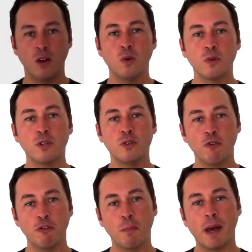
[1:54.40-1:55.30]
Also,
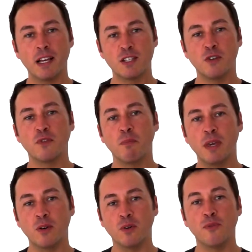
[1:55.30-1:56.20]
during the Passover
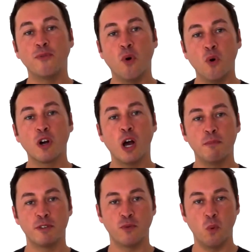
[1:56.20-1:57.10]
meal, 4
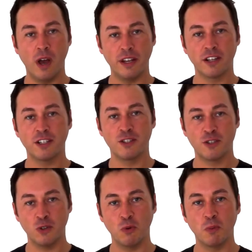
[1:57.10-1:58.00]
cups of wine are
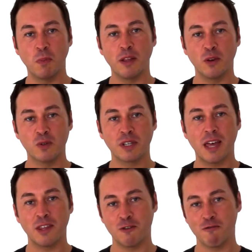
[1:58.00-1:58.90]
consumed by those
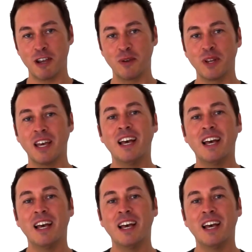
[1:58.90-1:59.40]
gathered around.